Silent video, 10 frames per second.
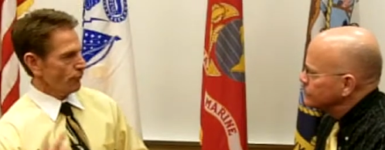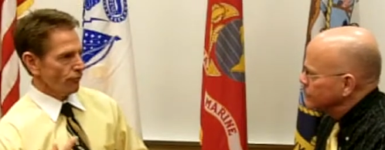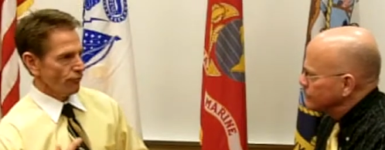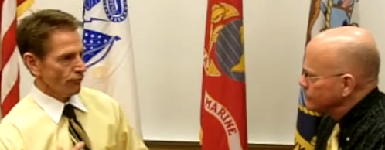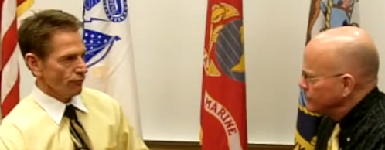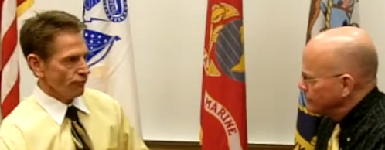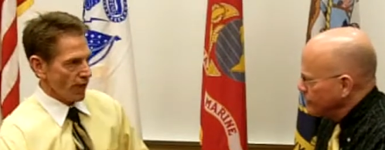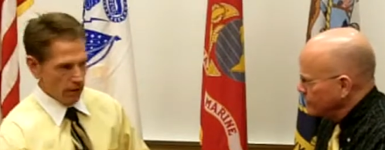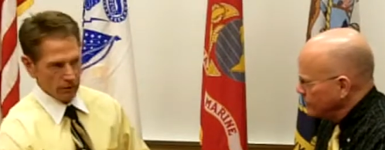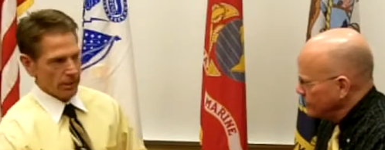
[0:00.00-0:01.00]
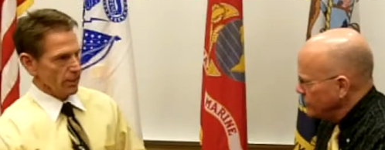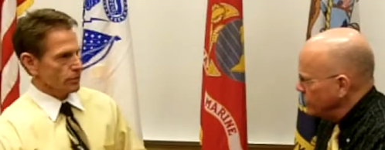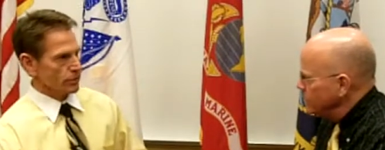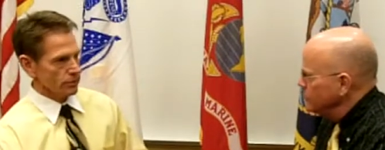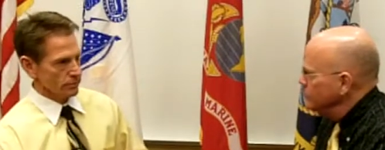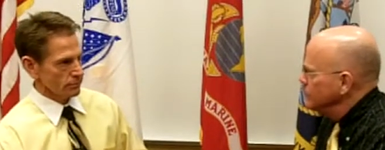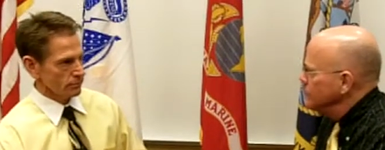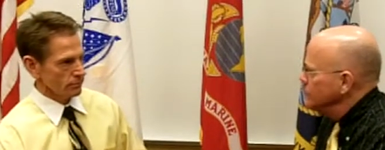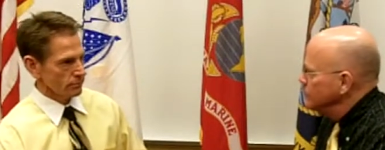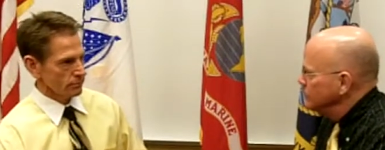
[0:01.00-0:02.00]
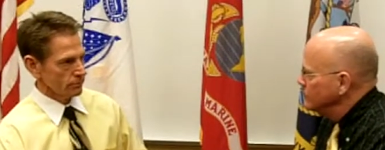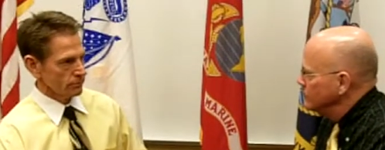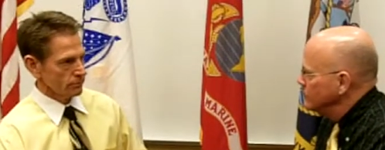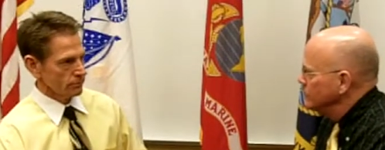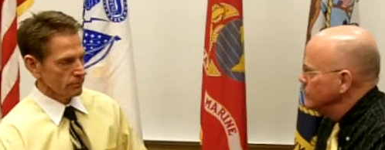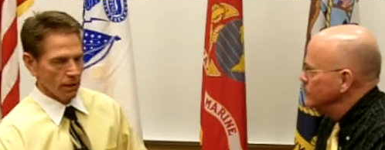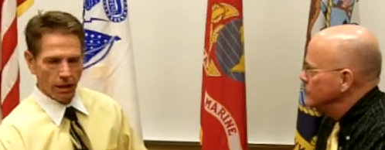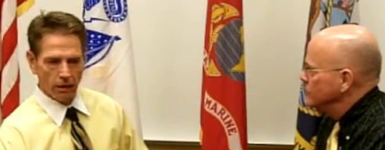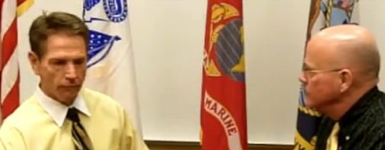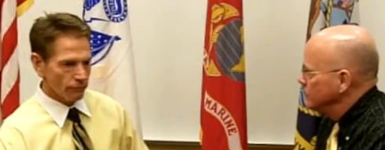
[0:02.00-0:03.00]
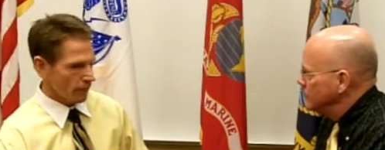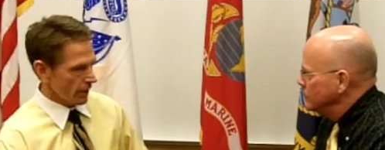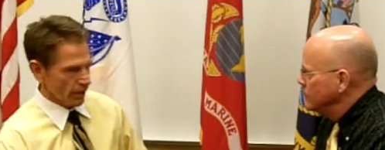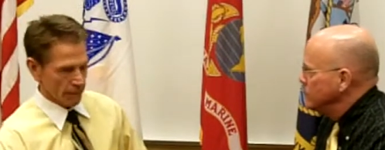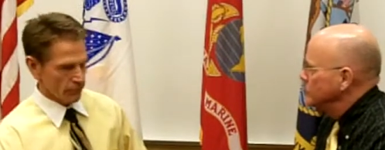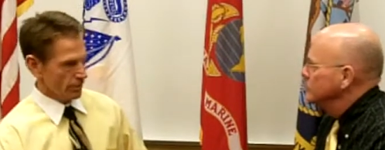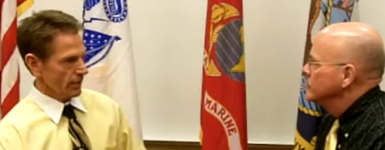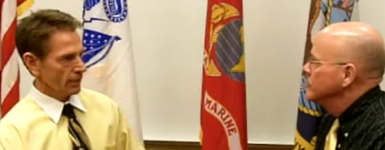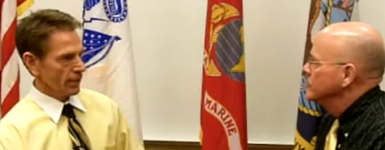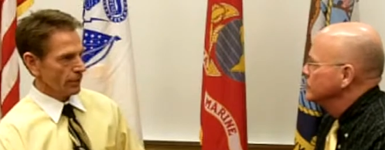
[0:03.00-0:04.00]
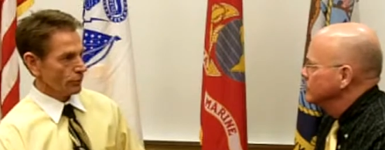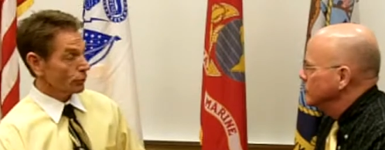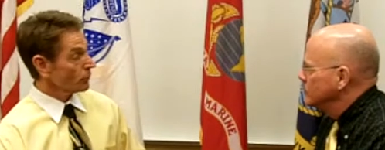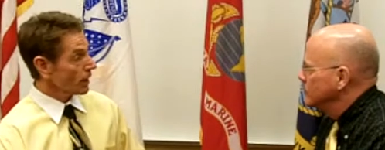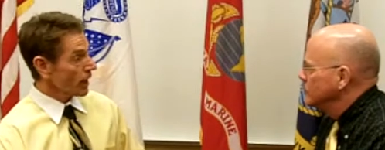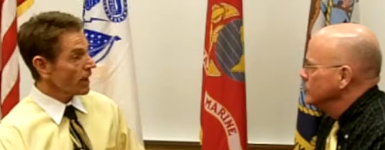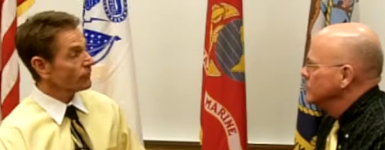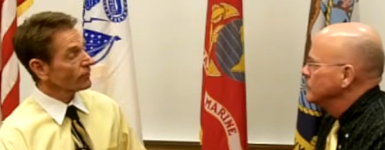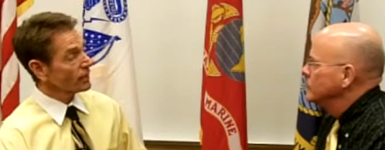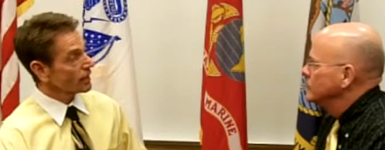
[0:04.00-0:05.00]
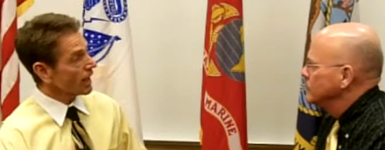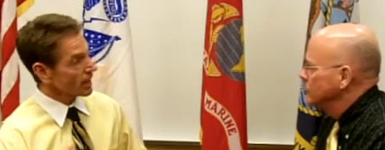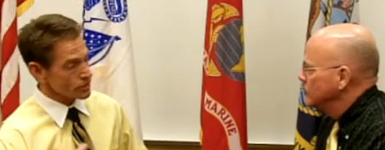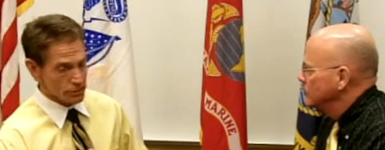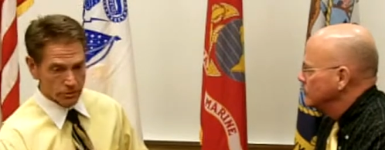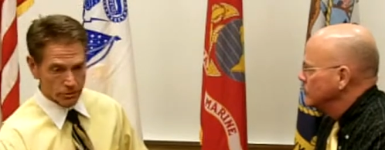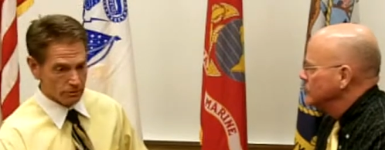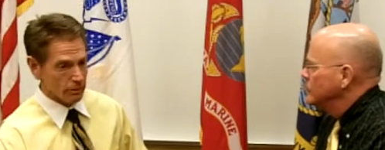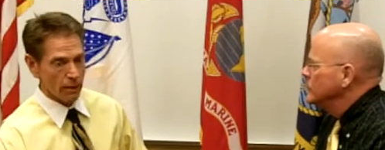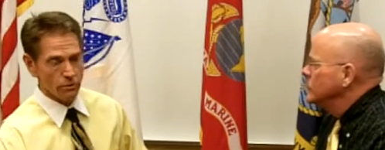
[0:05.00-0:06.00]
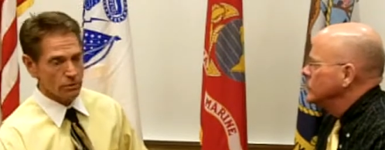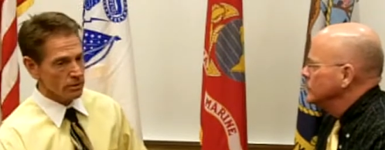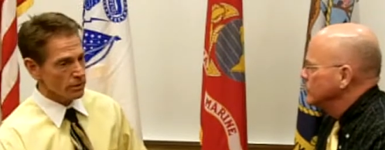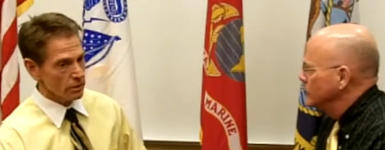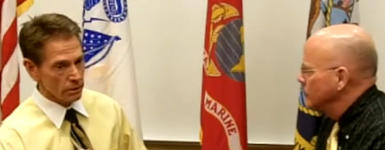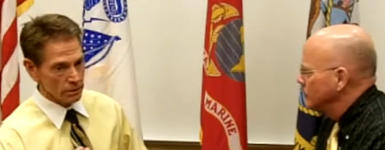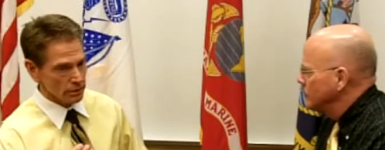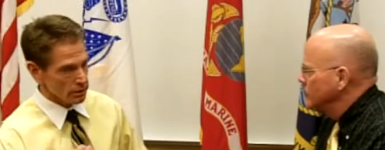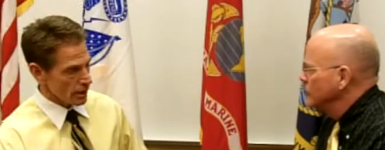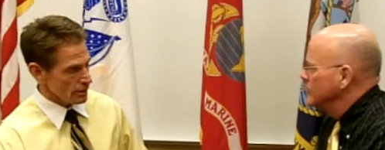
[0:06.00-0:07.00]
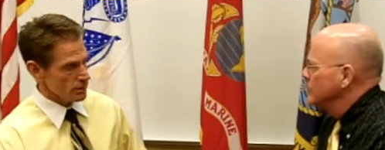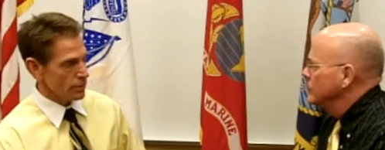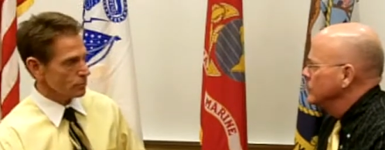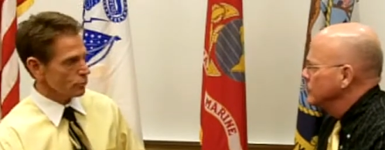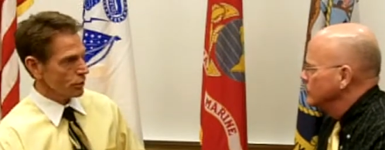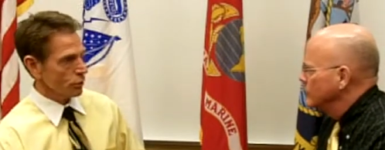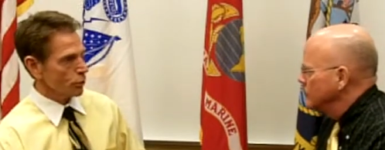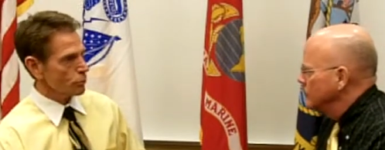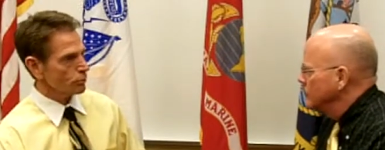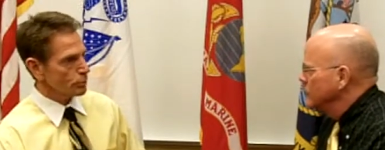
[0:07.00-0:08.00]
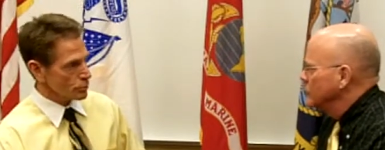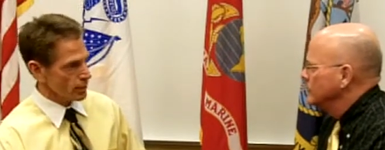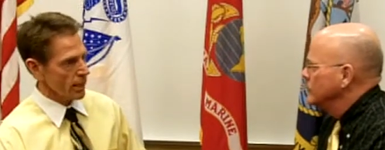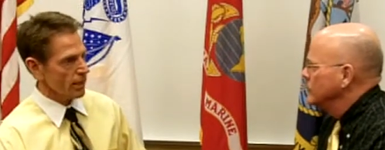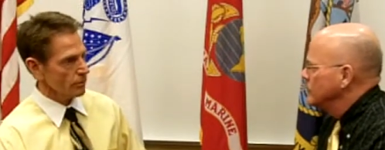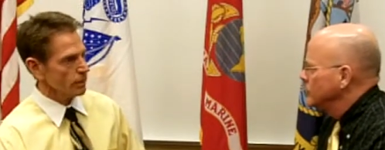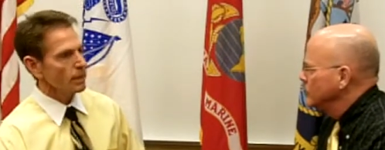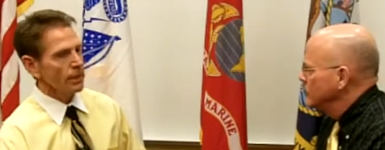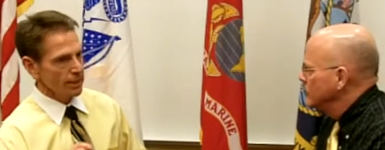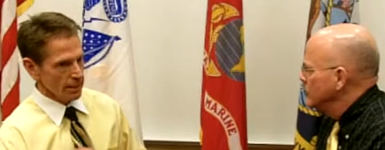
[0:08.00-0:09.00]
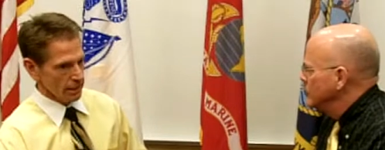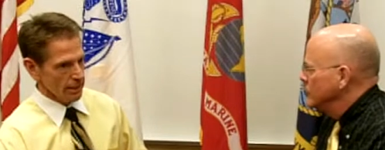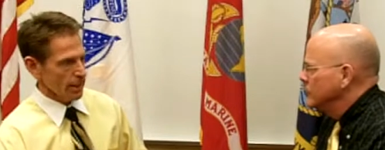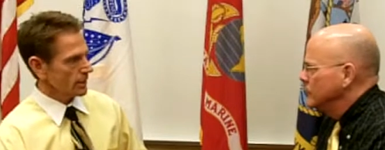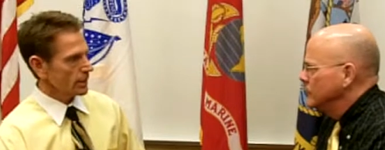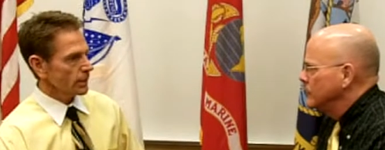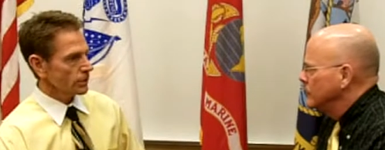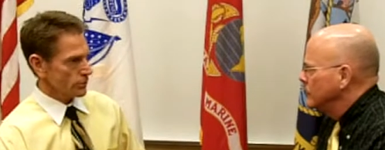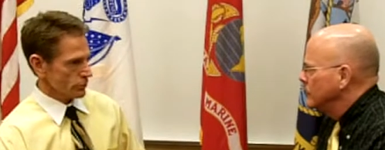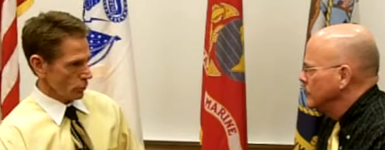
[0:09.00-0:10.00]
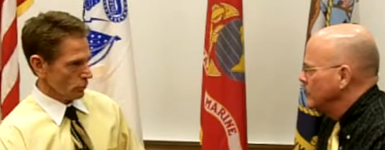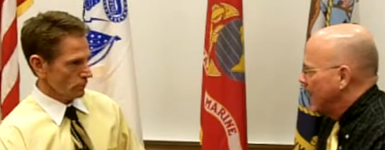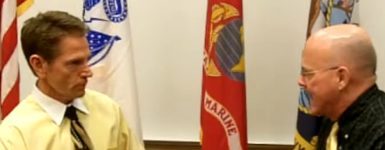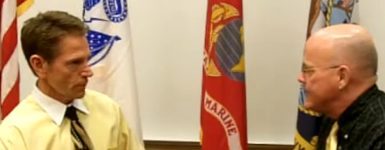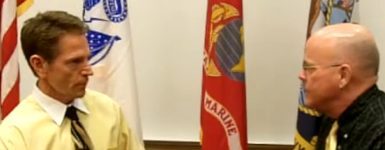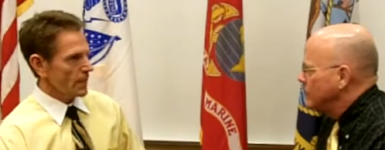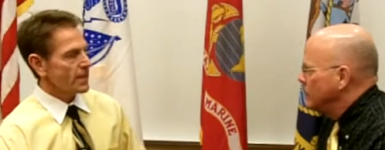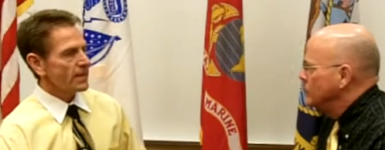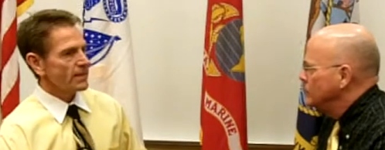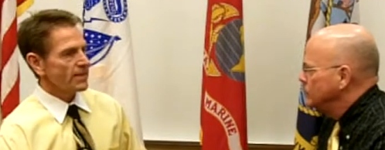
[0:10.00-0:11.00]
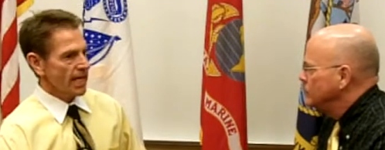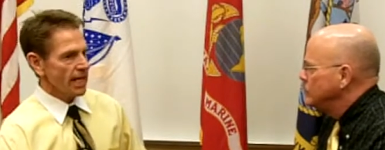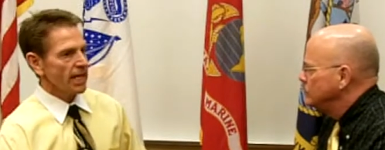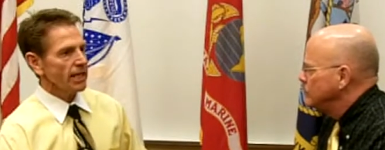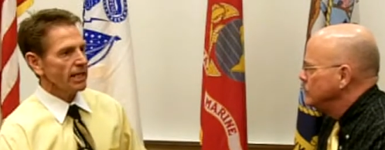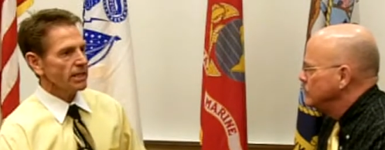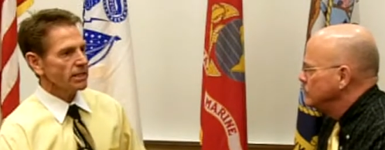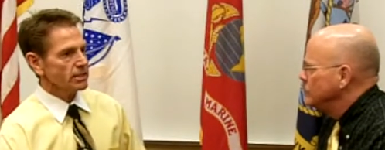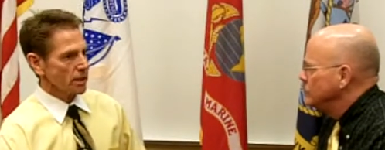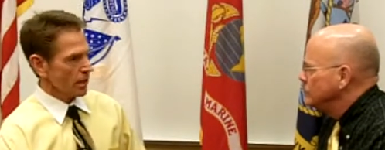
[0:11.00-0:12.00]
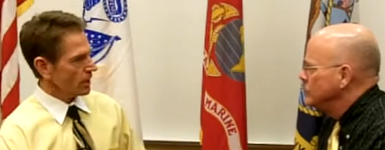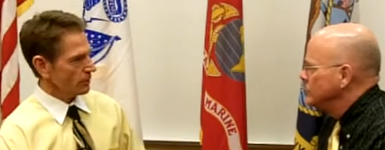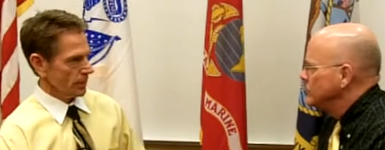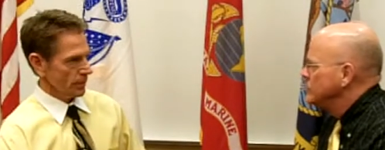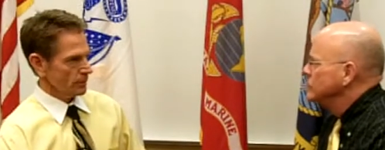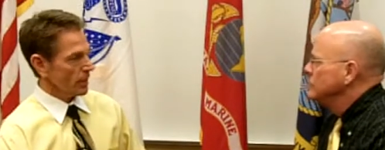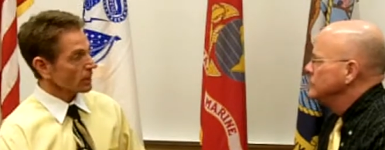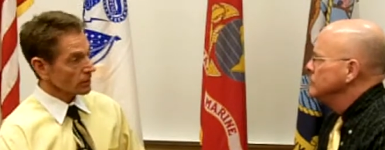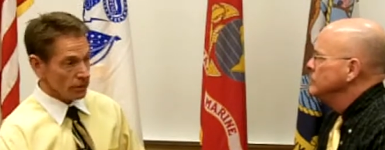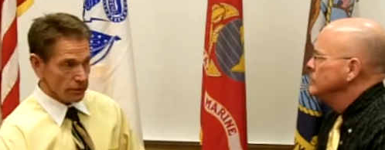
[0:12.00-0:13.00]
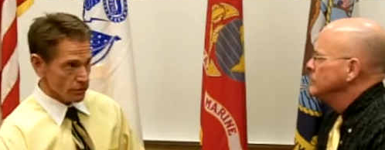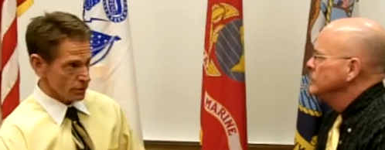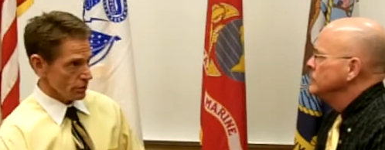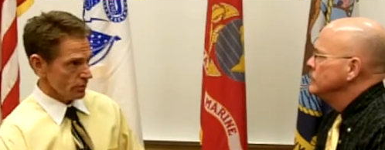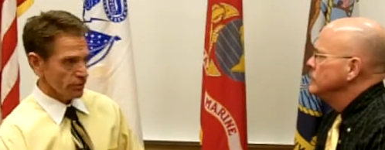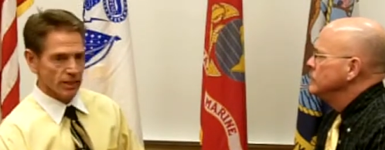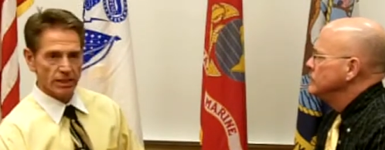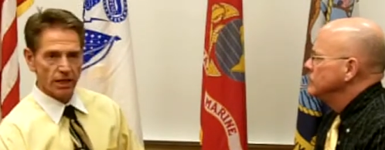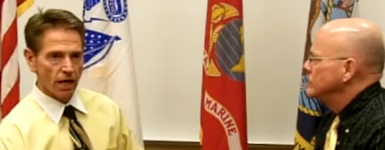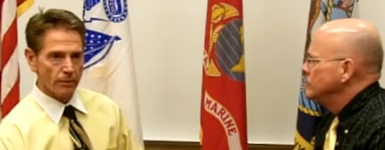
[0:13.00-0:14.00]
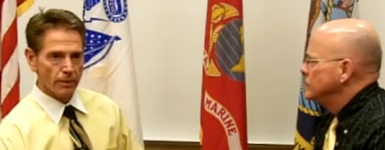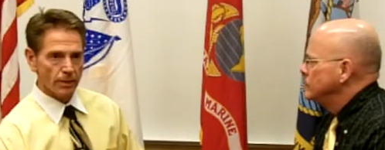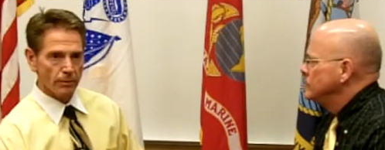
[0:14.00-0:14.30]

Speaker 1: foundation of everything that I do in my life, and I I was in the United States Marine Corps boot camp at 18 years old. 18. They taught me about leadership. They taught